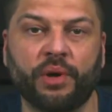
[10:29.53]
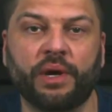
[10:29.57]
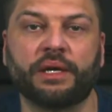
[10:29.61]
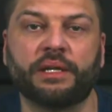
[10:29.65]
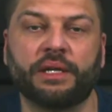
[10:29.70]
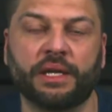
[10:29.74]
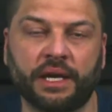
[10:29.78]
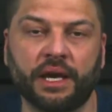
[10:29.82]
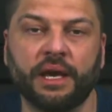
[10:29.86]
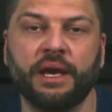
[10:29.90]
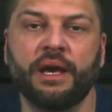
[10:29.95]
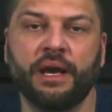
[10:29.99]
Oh,
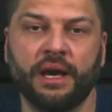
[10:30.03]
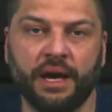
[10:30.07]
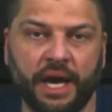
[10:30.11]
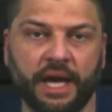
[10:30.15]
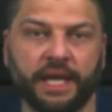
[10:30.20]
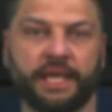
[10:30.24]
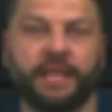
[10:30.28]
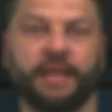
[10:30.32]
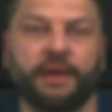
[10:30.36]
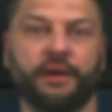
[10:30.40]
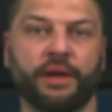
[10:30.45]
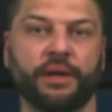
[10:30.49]
but I
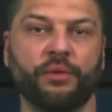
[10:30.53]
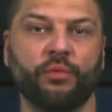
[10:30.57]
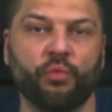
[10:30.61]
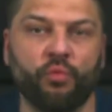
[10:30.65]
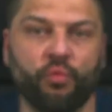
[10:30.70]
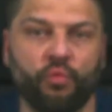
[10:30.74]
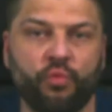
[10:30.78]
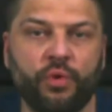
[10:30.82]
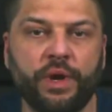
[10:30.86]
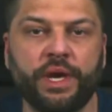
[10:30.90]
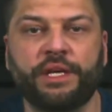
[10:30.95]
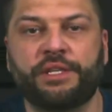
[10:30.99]
carry
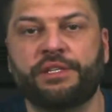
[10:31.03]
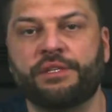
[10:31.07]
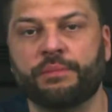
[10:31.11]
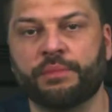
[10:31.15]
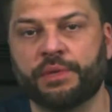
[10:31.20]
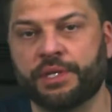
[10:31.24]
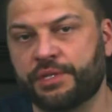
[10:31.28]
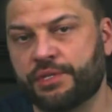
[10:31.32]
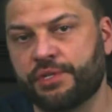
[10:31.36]
way too much